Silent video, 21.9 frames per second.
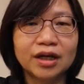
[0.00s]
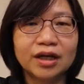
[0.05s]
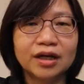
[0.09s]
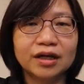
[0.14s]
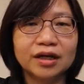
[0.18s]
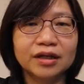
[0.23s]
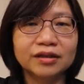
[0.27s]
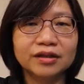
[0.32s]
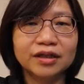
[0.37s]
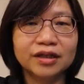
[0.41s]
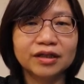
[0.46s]

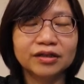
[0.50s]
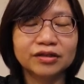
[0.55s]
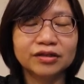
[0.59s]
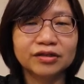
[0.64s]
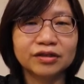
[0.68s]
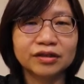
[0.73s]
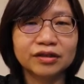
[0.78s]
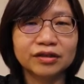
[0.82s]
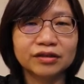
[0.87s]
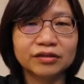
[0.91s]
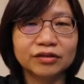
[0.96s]
and
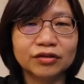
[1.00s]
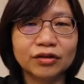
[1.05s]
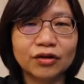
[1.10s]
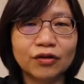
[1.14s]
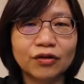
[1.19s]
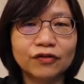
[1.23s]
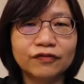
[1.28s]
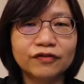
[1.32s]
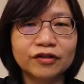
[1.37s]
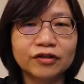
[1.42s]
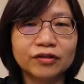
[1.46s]
then the
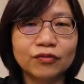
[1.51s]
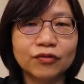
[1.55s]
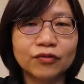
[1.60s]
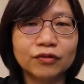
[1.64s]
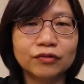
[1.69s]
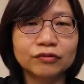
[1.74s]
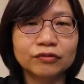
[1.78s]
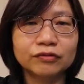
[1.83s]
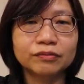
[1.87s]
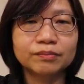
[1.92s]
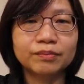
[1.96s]

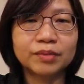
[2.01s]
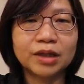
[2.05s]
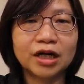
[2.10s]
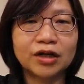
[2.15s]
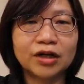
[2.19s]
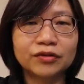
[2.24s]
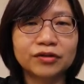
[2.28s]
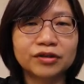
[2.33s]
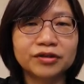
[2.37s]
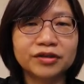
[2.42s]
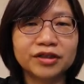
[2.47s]
overall
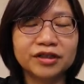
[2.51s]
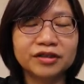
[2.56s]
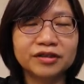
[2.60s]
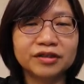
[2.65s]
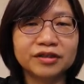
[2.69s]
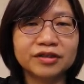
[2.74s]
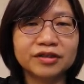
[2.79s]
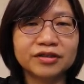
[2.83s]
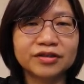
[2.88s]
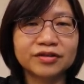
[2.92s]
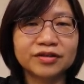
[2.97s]
power needed
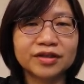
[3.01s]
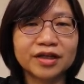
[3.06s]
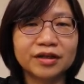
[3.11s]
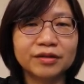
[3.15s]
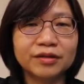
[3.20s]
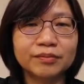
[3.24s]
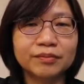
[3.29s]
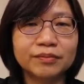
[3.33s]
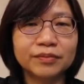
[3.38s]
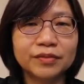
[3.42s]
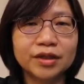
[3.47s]
is
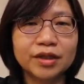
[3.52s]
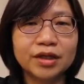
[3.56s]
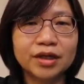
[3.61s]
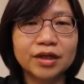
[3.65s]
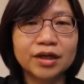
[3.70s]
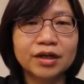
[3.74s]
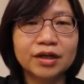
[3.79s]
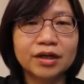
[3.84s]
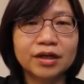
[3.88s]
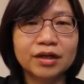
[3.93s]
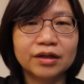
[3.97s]

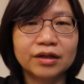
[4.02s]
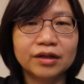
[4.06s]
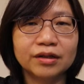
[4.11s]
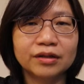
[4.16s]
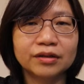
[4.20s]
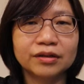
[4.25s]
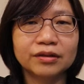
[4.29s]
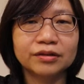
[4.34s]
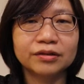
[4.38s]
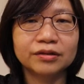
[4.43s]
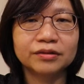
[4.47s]

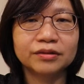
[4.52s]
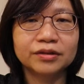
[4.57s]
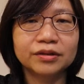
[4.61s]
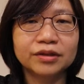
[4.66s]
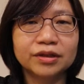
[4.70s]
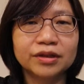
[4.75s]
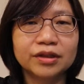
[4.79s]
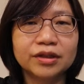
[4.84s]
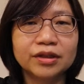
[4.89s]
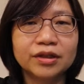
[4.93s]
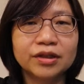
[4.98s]

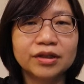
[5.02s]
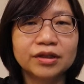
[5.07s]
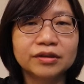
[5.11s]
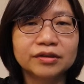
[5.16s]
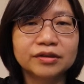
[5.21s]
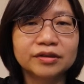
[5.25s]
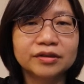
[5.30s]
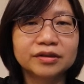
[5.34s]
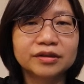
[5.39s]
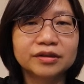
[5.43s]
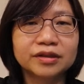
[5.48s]

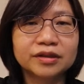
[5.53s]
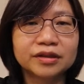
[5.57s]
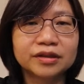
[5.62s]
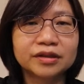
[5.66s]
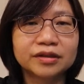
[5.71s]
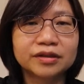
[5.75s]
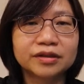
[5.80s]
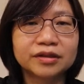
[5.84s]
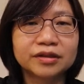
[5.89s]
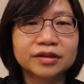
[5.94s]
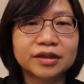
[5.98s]

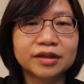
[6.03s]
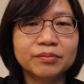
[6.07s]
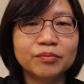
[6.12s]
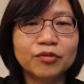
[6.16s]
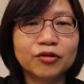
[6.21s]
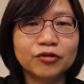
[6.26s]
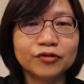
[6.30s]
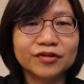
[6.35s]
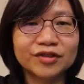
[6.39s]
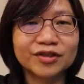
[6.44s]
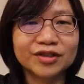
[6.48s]

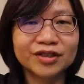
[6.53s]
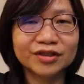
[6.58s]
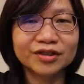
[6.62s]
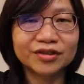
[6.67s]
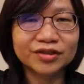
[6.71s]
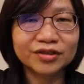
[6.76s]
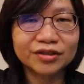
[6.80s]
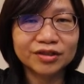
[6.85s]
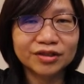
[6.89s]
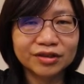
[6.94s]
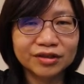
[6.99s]

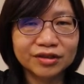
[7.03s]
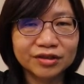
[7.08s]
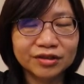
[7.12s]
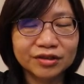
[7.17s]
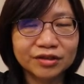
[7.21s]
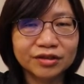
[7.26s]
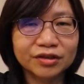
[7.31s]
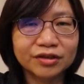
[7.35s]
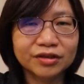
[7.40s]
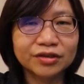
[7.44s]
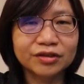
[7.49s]
10.6
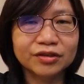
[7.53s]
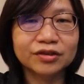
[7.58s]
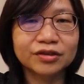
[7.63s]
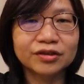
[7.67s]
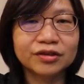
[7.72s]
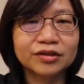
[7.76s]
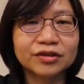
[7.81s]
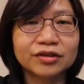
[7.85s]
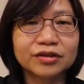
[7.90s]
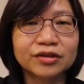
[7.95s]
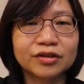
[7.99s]

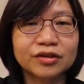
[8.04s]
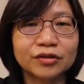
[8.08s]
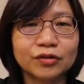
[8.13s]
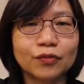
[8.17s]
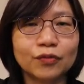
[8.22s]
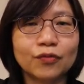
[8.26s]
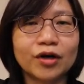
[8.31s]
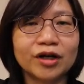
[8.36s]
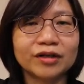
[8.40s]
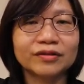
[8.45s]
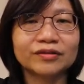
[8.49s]

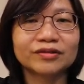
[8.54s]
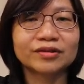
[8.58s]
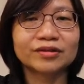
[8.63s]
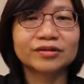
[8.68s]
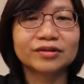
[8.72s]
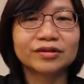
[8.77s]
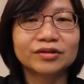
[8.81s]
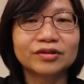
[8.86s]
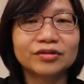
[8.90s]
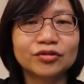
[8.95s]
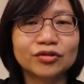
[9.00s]
kilowatts.
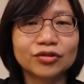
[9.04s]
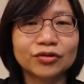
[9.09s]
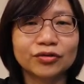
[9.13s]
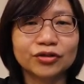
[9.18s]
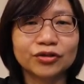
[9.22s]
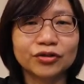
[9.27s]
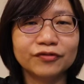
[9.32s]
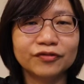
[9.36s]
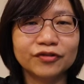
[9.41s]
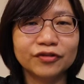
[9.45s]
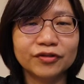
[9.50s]
So
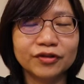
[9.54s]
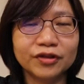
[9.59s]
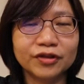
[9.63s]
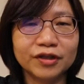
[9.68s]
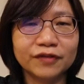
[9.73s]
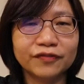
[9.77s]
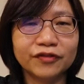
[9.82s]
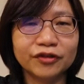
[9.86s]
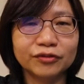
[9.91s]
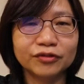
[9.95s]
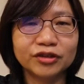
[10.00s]

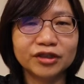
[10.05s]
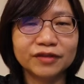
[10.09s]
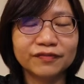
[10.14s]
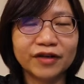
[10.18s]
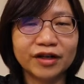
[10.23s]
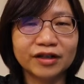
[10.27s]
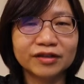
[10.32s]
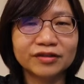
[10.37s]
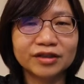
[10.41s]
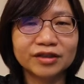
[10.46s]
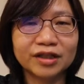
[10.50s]
if you
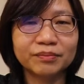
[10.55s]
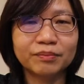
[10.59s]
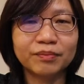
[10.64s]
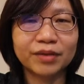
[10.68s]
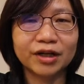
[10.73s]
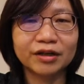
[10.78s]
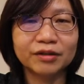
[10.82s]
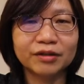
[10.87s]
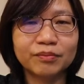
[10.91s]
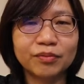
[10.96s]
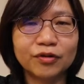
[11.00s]
divide that
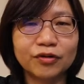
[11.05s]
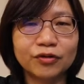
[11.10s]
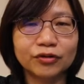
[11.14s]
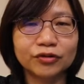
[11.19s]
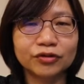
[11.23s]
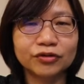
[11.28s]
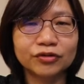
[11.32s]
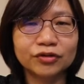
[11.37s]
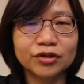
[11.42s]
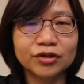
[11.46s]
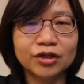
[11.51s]
by
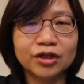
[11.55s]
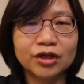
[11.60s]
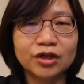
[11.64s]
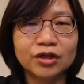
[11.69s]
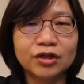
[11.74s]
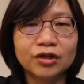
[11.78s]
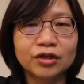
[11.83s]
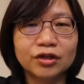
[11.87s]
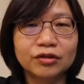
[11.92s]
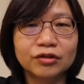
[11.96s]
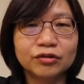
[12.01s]

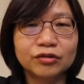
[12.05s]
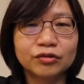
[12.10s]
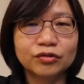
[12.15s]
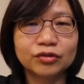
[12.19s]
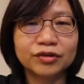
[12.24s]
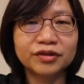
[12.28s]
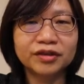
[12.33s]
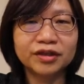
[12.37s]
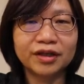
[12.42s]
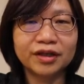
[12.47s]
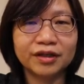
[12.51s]

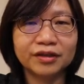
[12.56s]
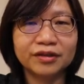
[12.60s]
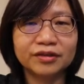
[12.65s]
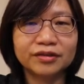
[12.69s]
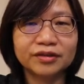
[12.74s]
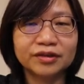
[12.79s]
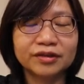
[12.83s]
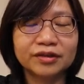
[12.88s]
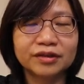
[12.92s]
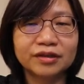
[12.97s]
0.28,